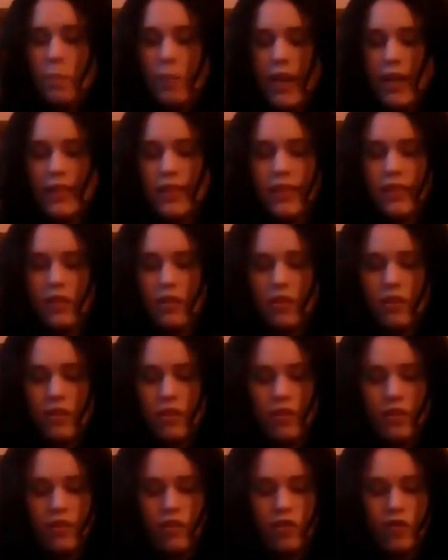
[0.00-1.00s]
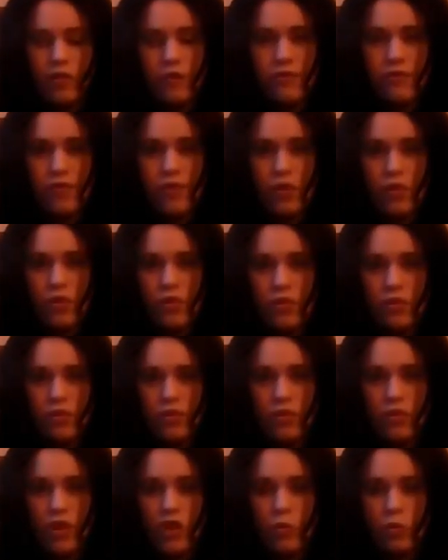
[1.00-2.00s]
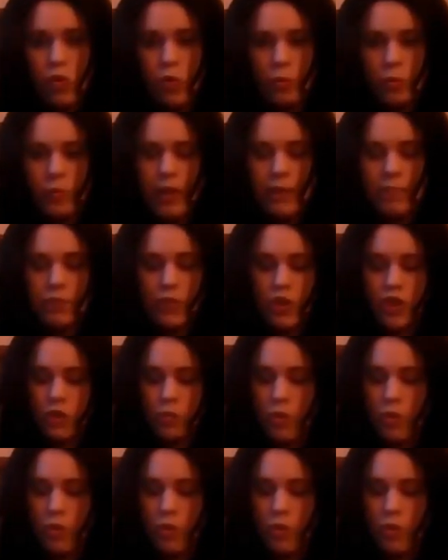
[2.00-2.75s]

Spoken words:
the pattern for the wall bit.